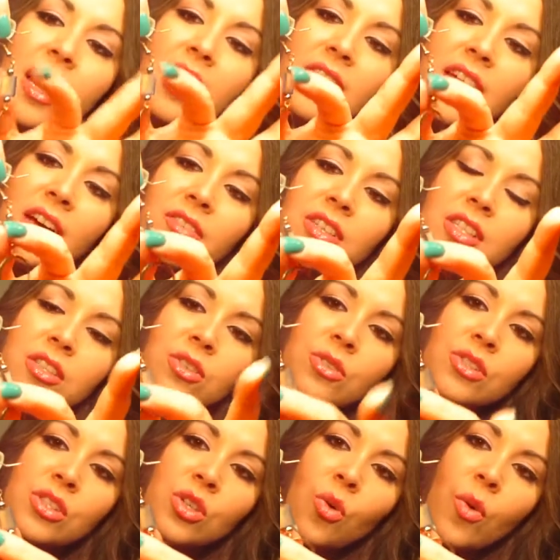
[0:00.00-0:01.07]
They have these little
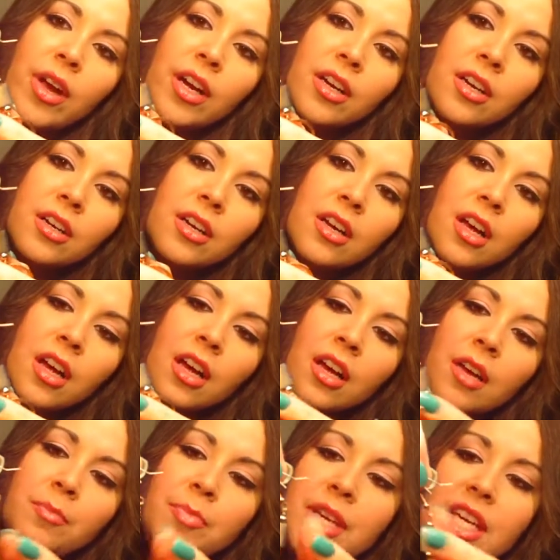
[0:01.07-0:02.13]
square
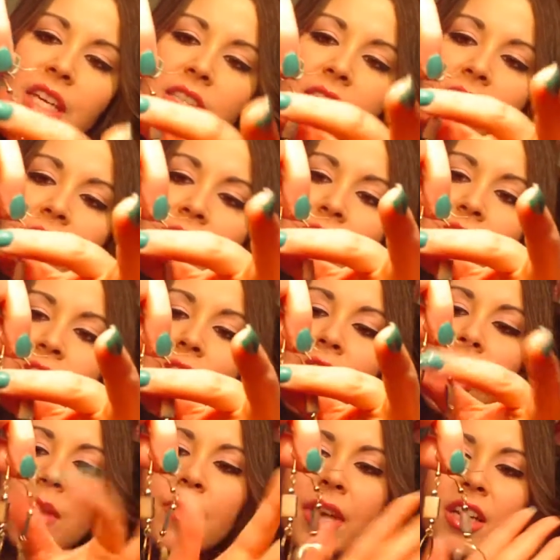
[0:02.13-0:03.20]
beads like on the
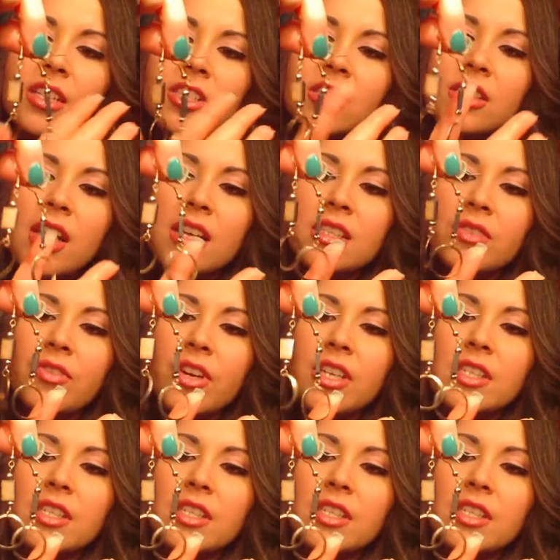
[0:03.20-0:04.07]
top and it just has a very